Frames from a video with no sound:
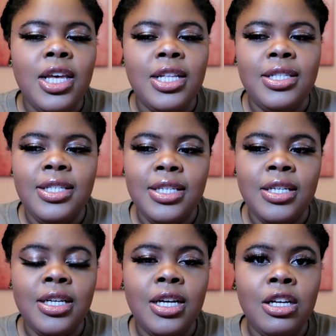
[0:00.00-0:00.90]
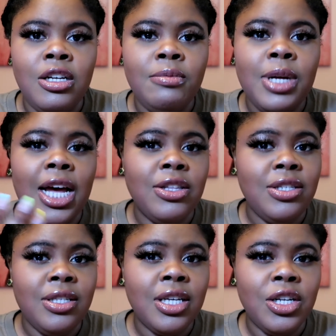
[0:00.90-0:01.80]
and see um, how
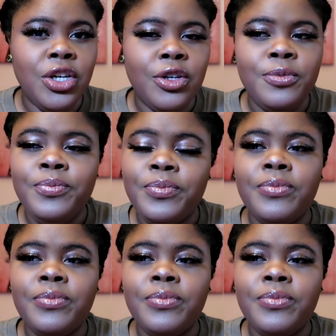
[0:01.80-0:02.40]
this is gonna go